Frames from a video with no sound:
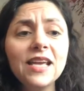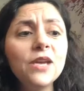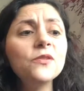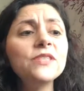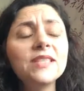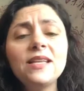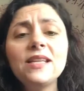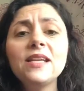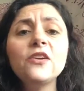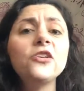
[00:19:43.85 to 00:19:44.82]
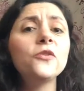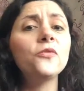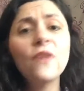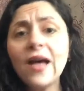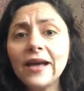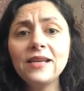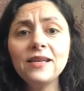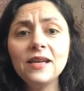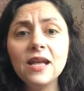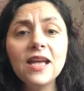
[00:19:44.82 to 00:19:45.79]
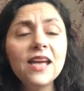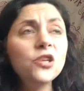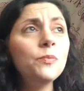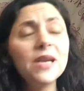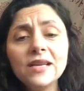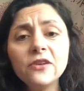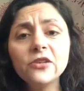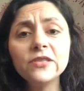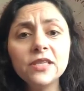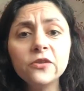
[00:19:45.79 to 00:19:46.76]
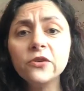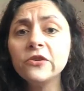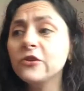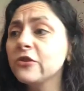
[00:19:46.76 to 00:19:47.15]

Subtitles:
If you're sitting there and you're fine and you're picking out your cereal and